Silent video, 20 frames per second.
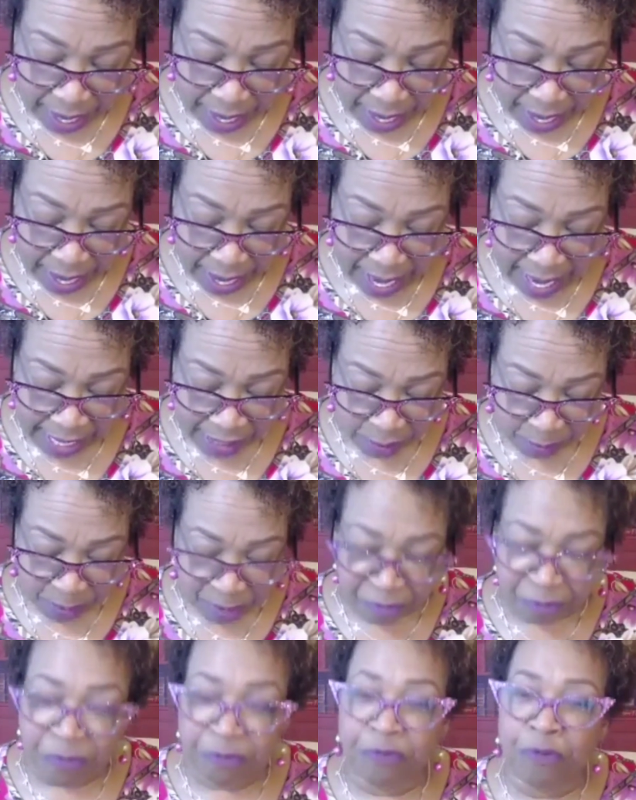has been
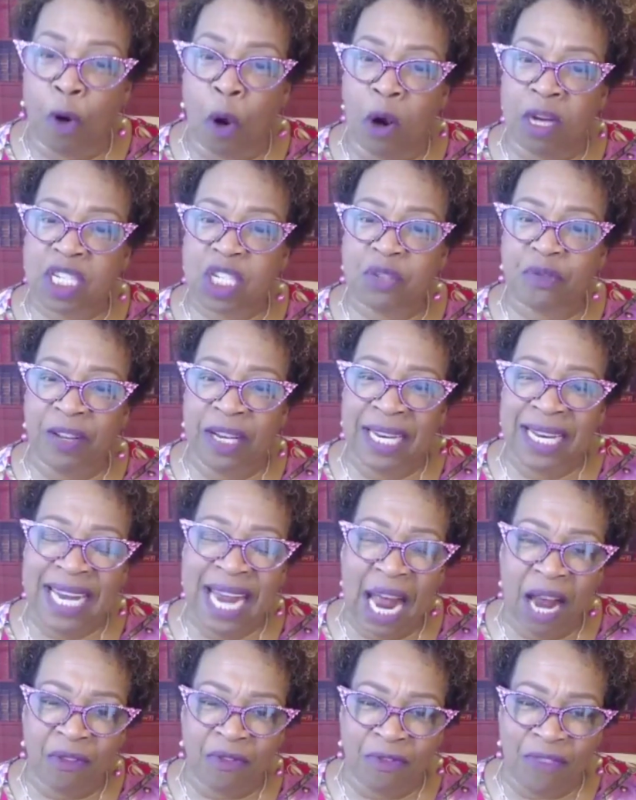forcefully
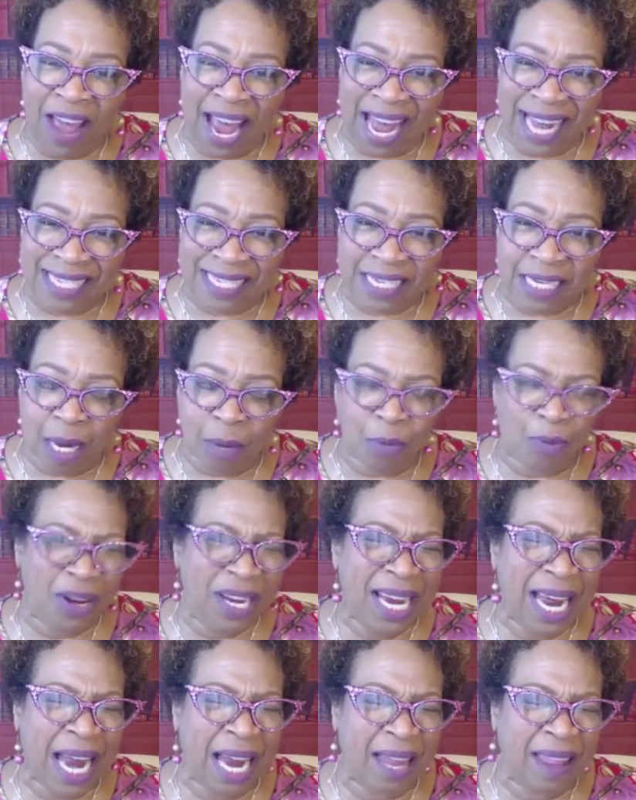advancing. I'm reading
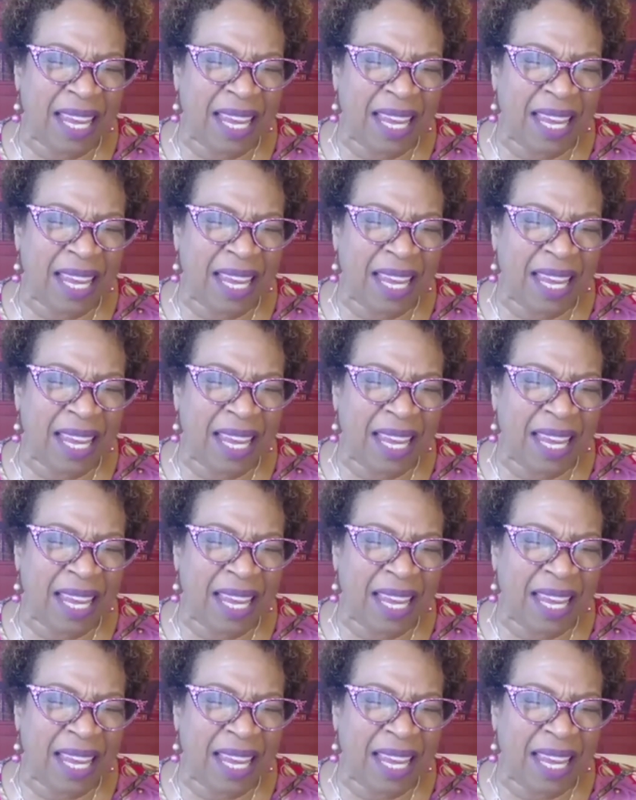out of the